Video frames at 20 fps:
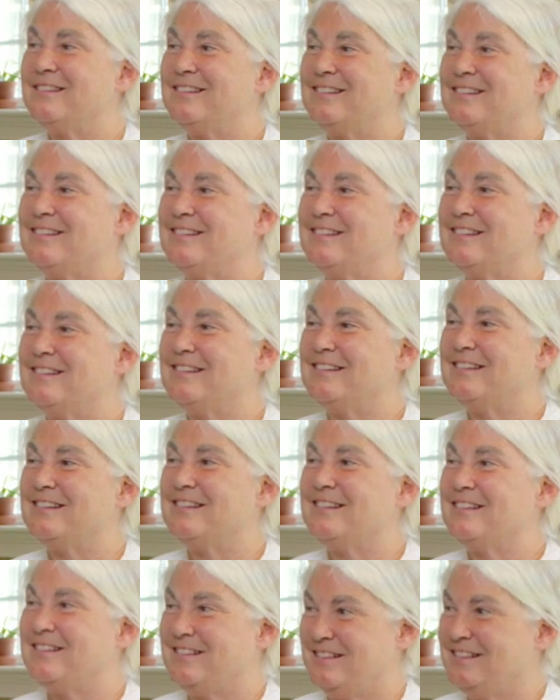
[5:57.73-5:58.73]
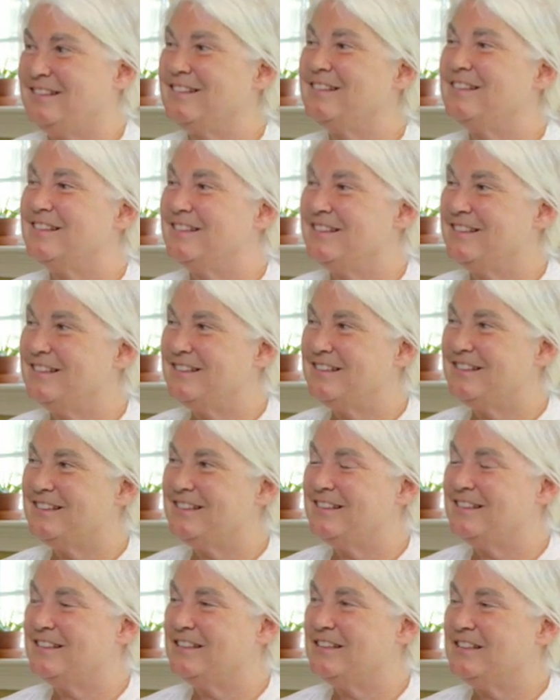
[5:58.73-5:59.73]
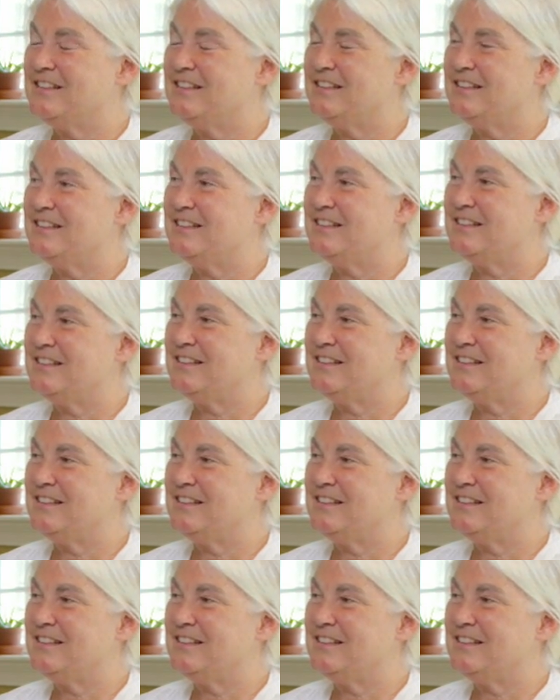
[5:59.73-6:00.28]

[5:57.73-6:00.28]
(silent)